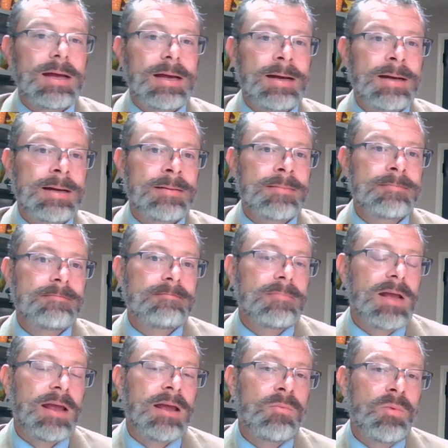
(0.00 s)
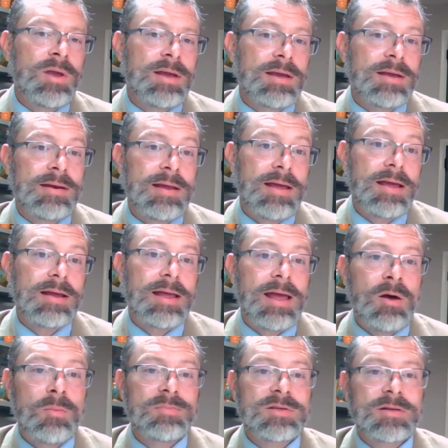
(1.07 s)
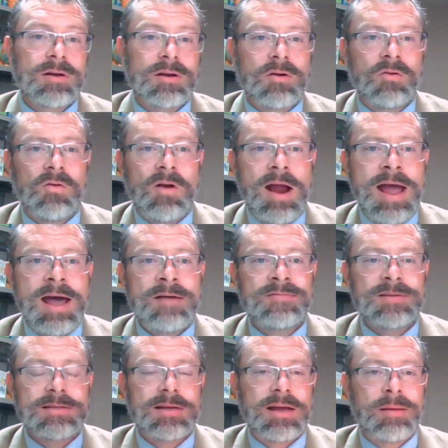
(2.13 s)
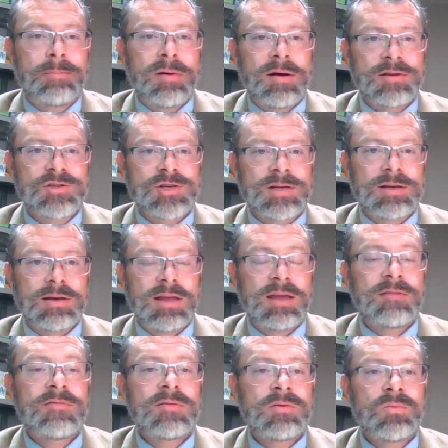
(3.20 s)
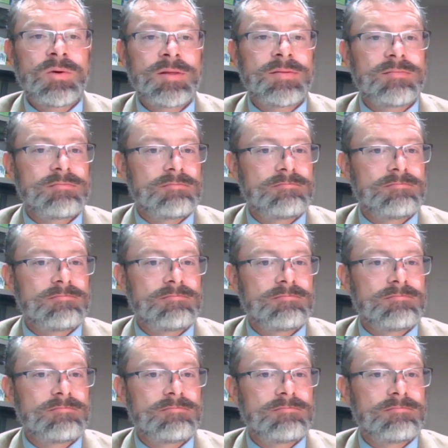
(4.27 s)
And we can help to craft a budget, even with